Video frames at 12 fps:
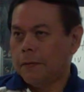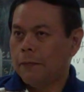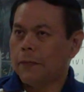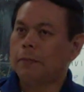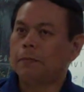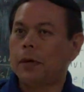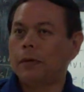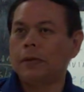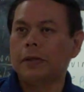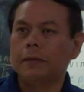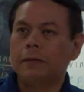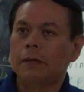from
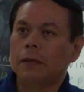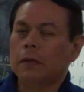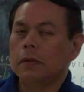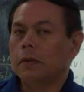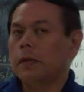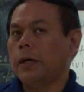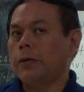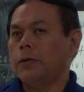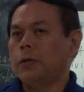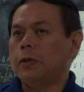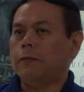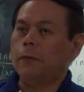Poland, and
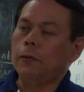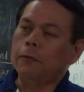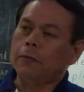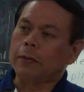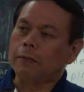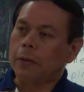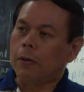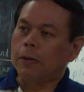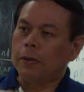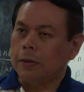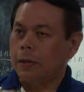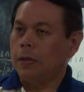she flew from
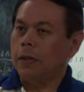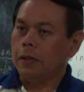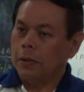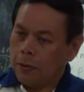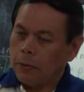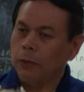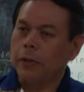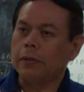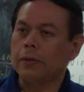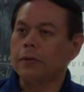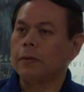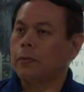Poland to here just to
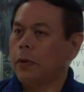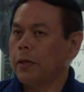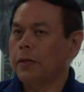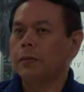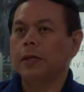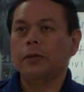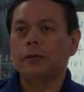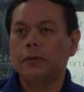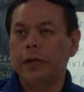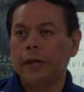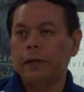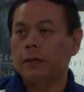witness the brother being
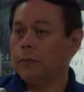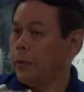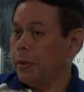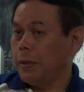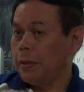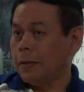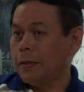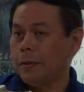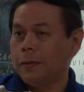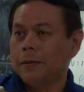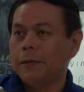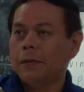ordained a priest.
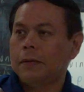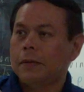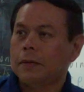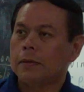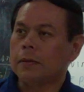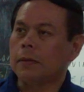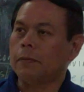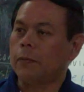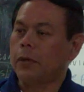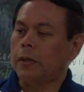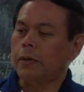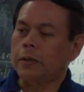So a
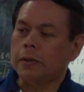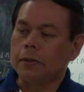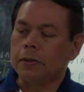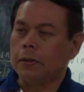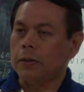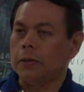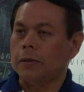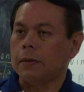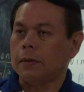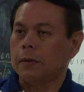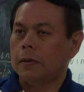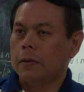brother and a
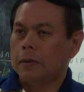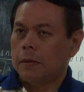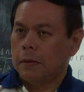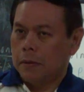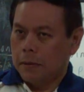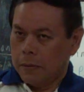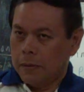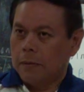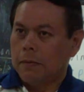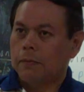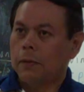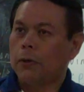sister
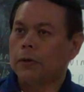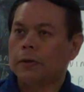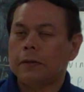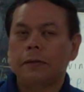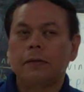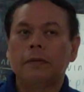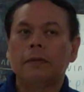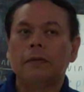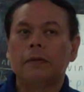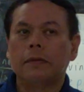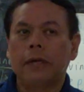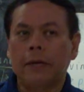both
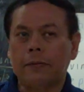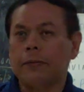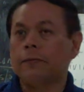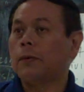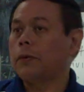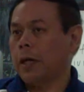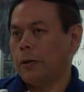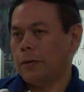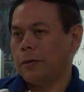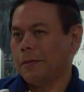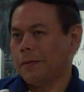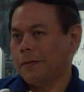have their
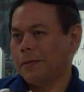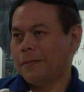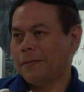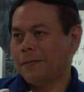vocations.